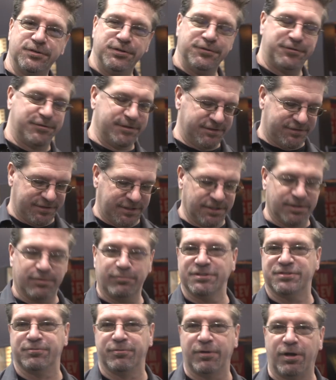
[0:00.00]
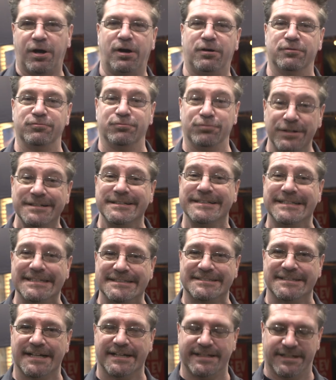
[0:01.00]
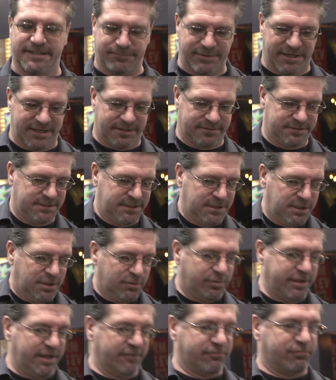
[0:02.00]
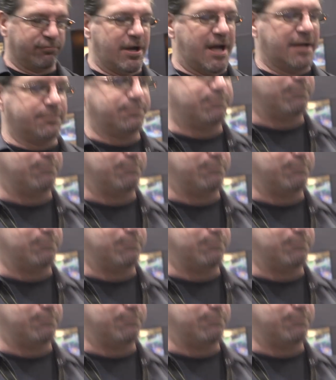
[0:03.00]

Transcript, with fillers: new for this year, which we're all really excited about, we have rot